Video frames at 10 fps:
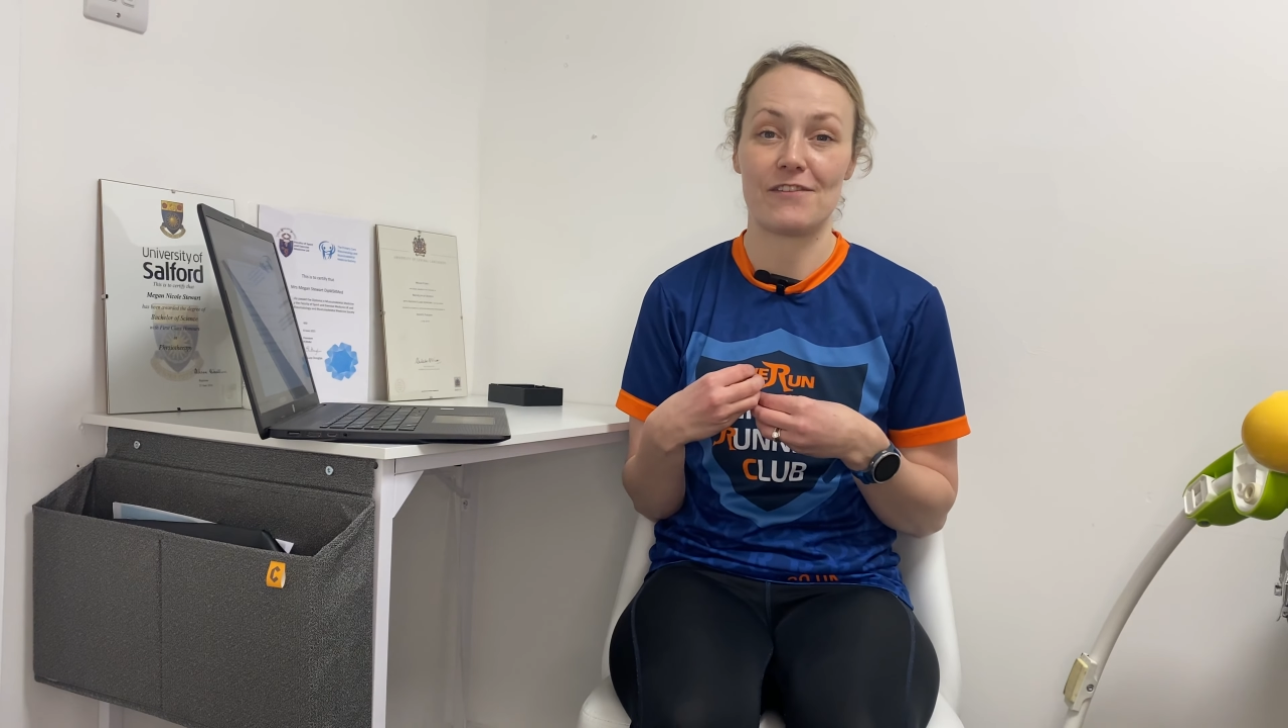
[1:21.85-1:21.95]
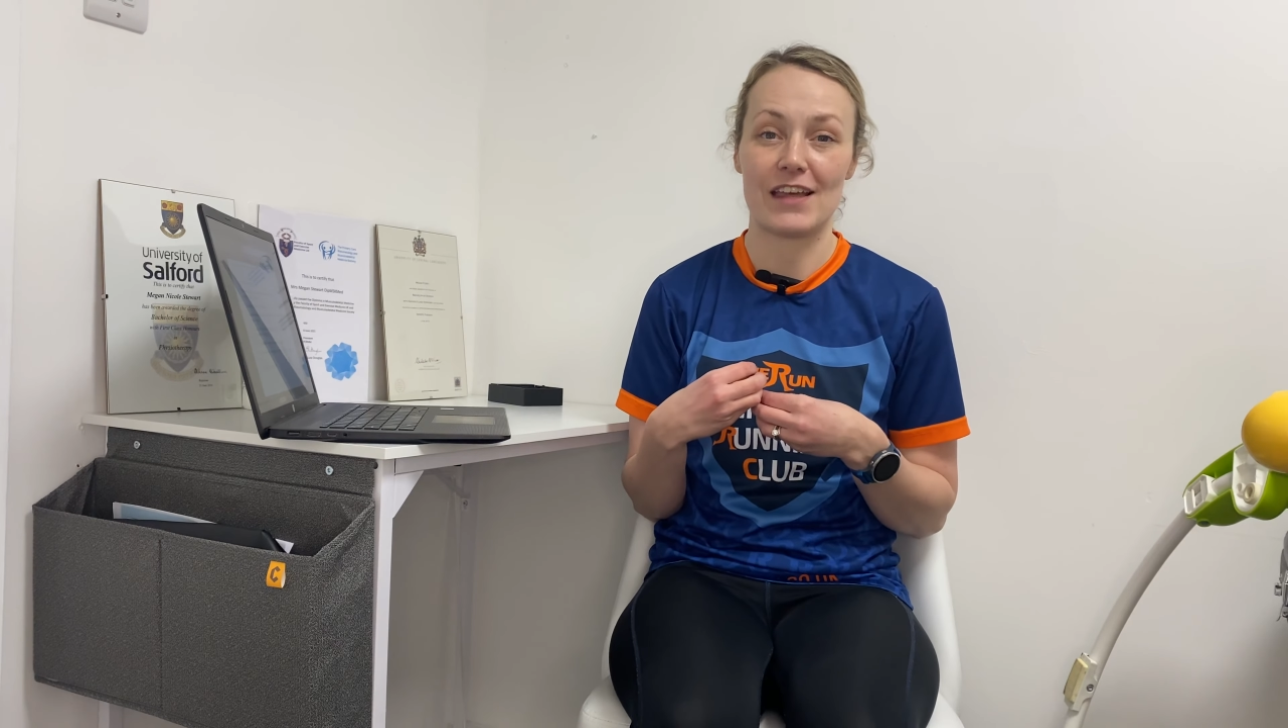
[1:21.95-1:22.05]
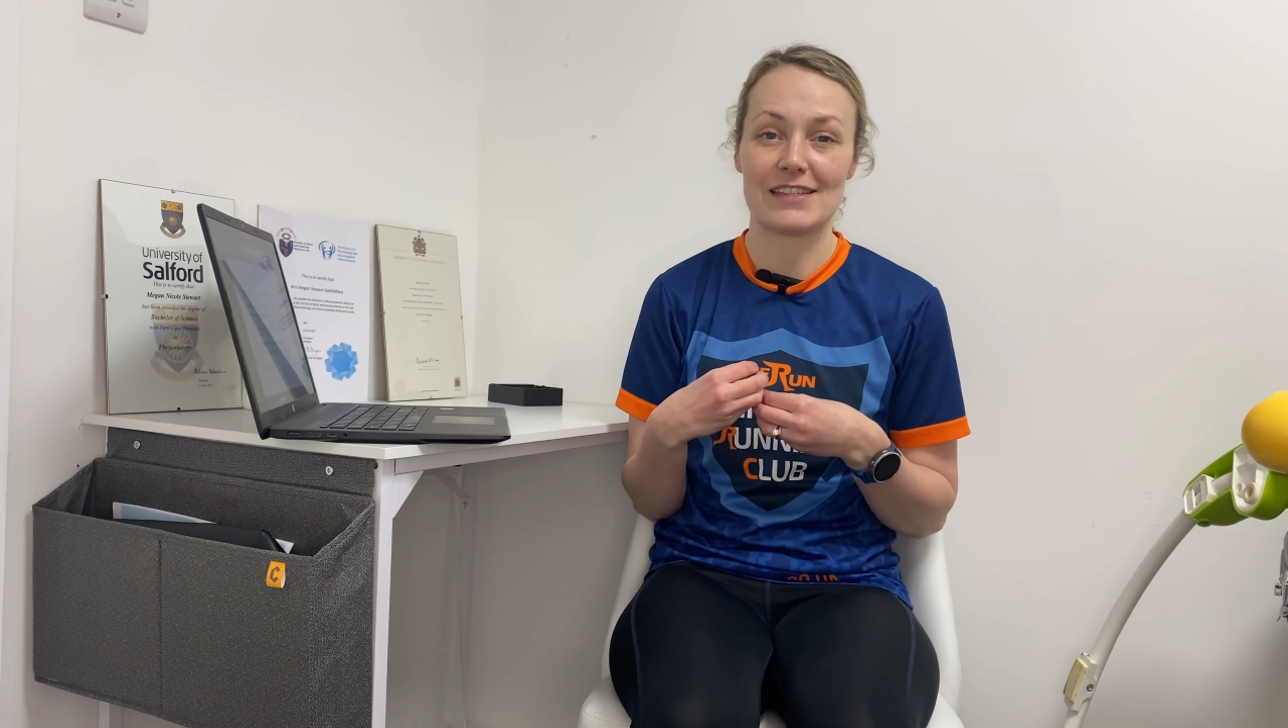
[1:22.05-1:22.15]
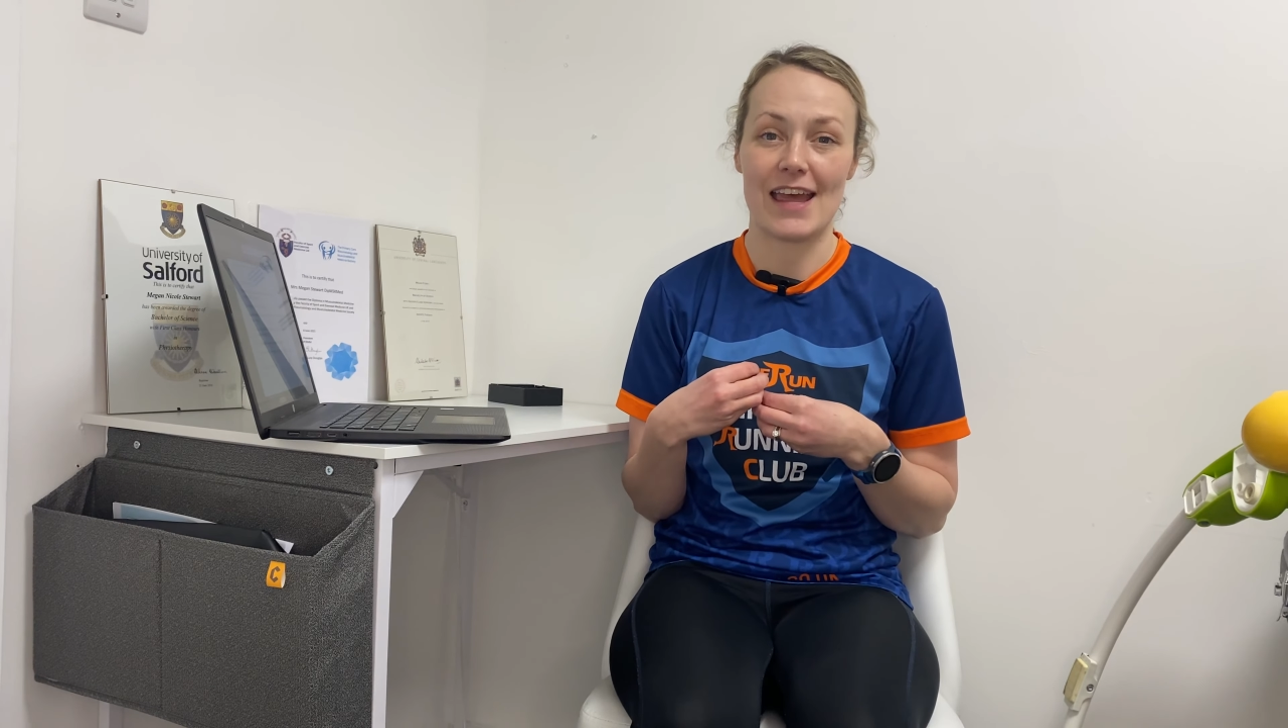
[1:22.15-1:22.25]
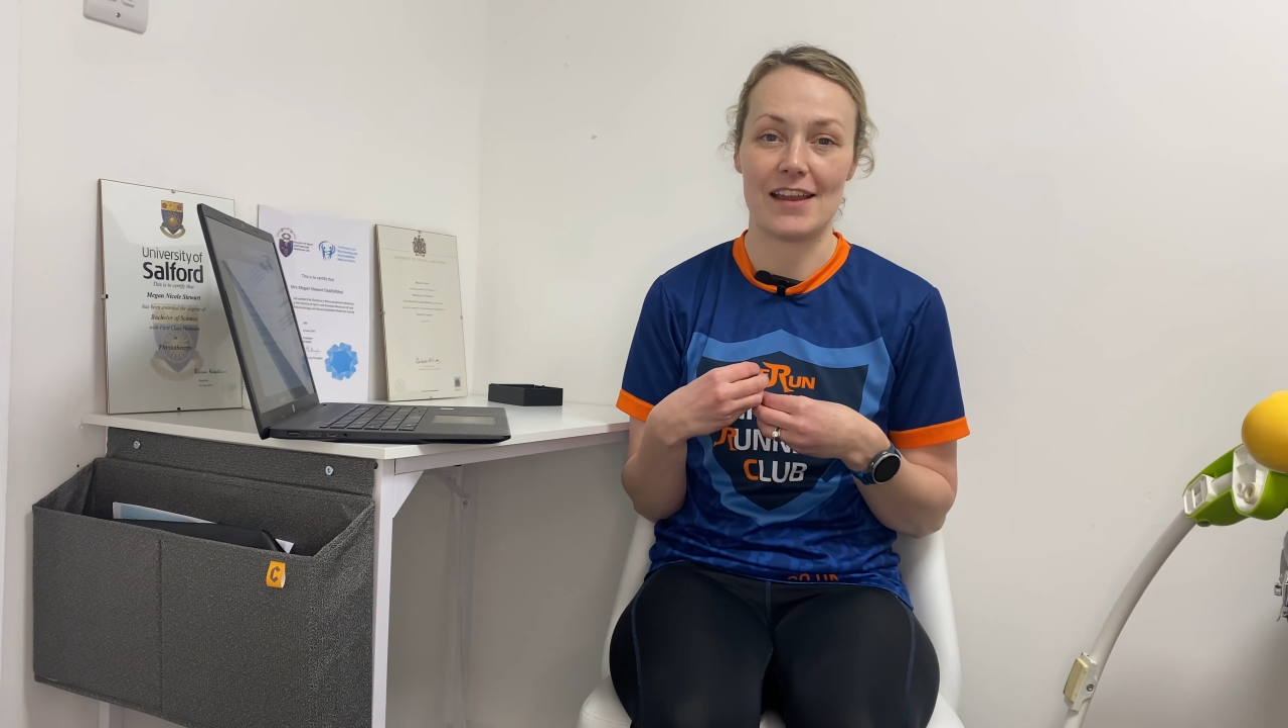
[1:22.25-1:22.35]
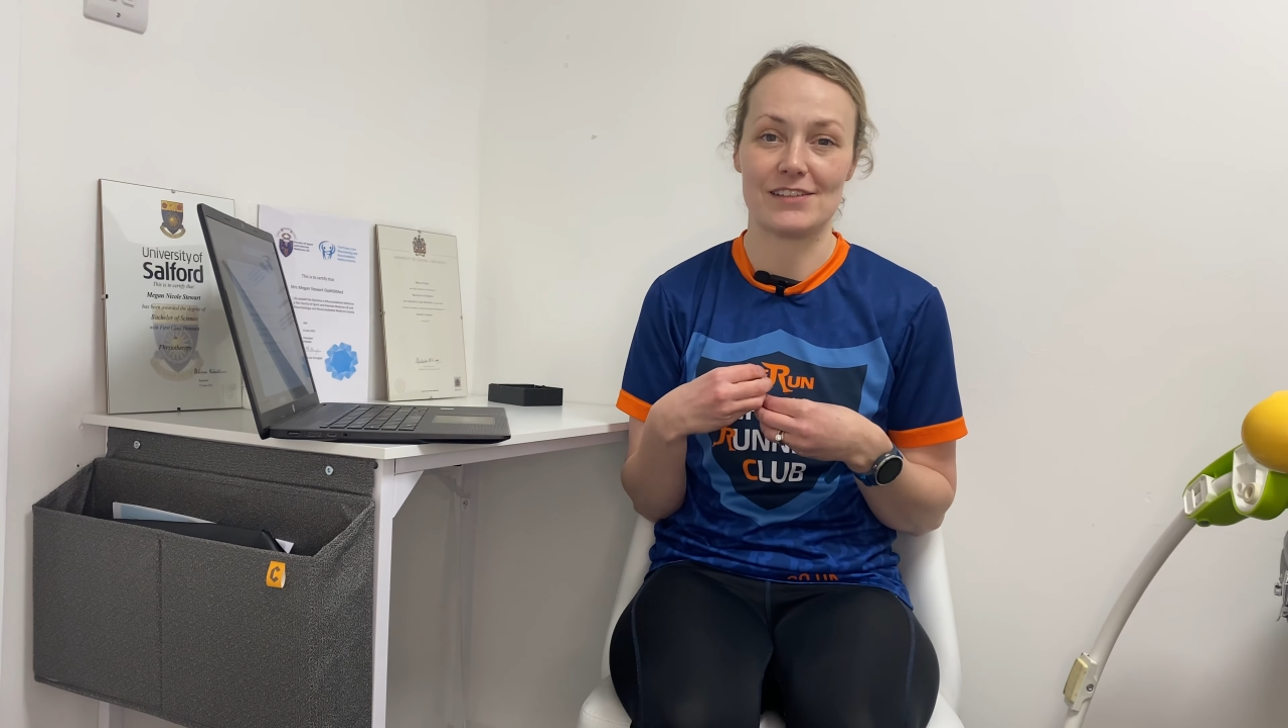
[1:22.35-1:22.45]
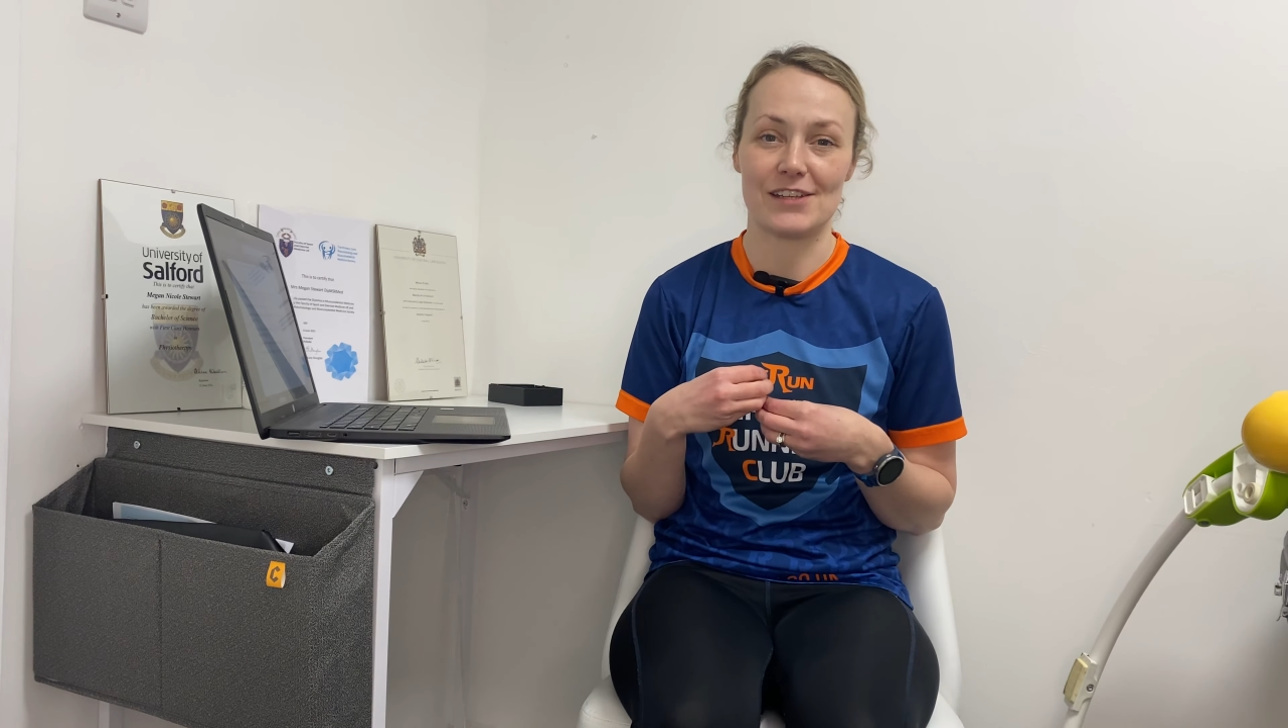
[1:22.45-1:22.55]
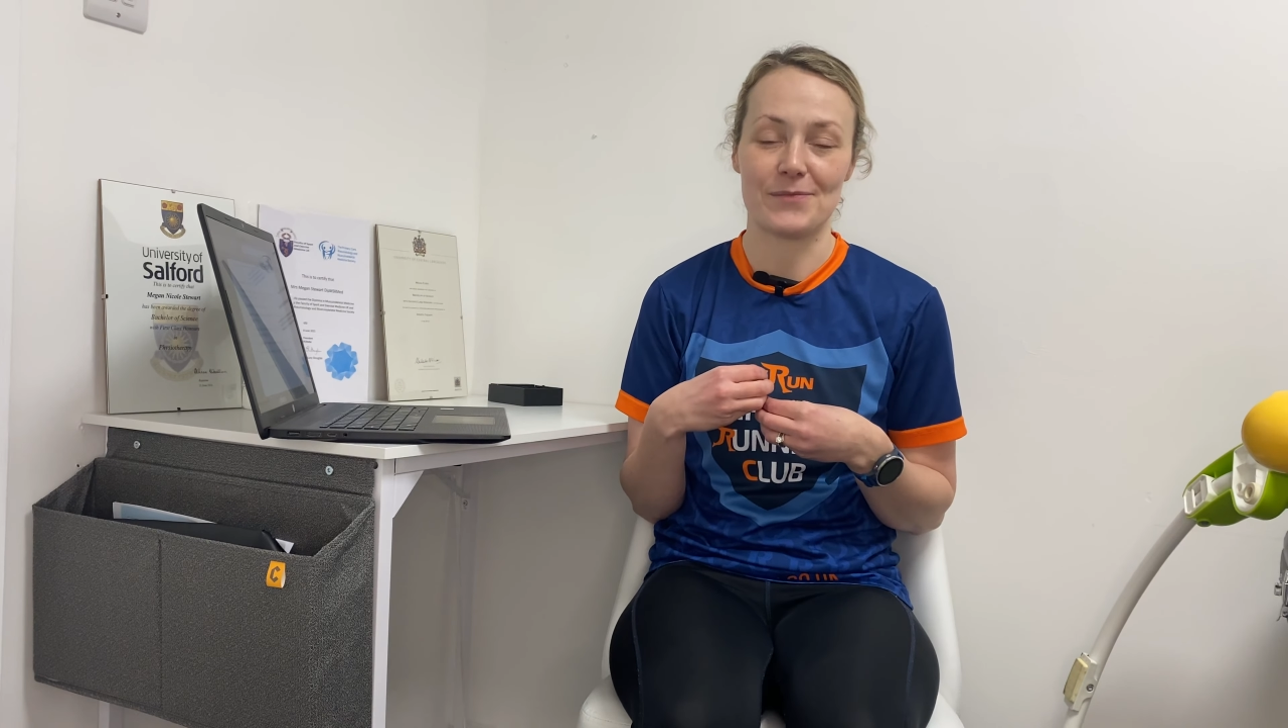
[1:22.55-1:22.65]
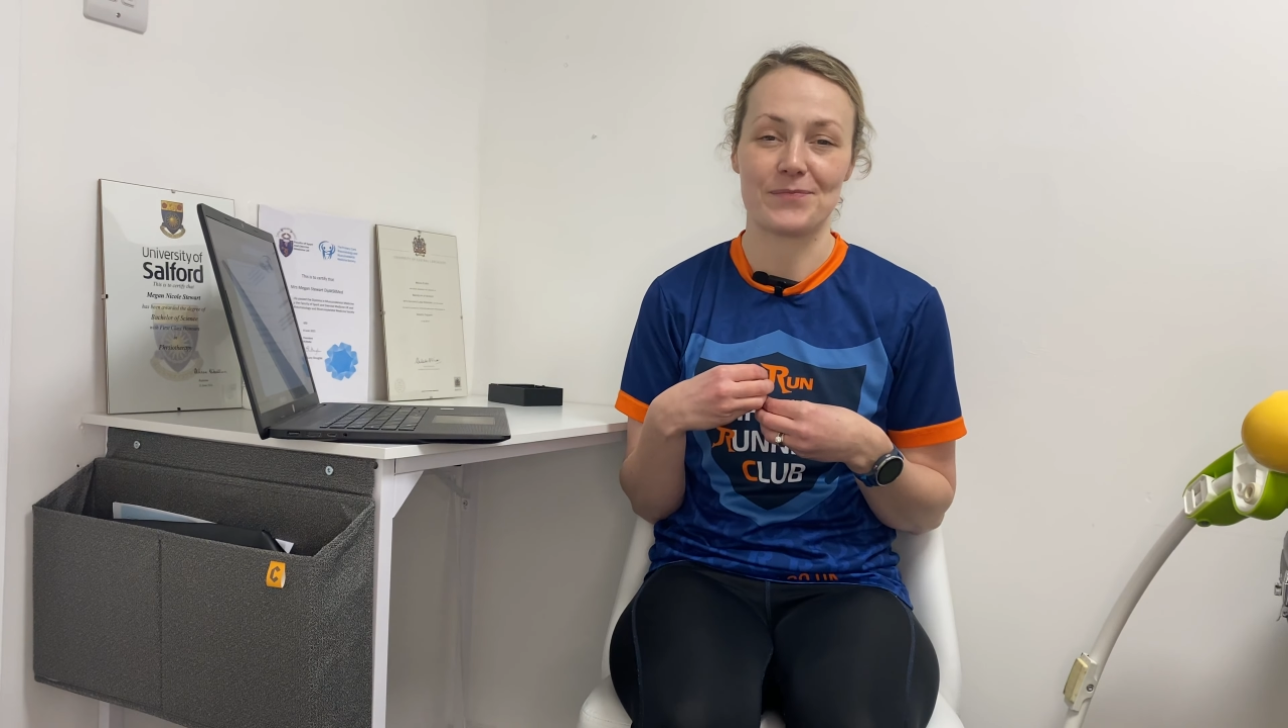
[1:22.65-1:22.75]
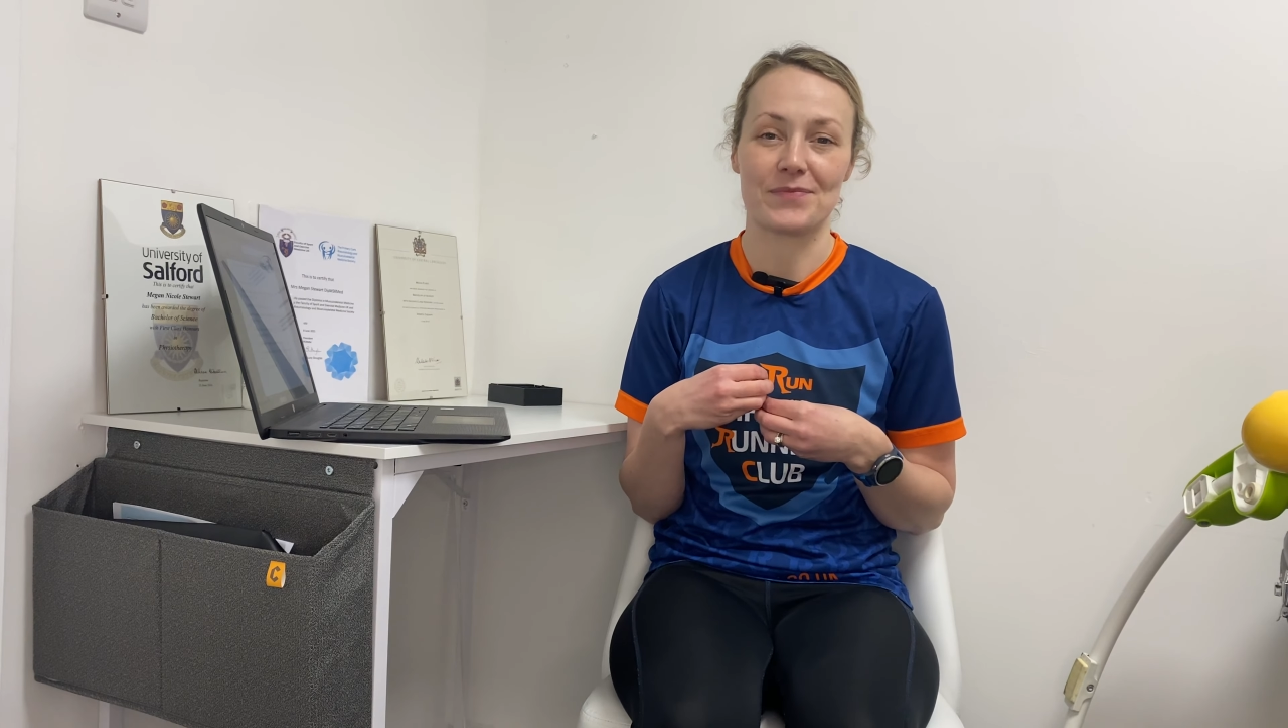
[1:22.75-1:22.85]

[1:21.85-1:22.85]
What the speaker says: of that tendon.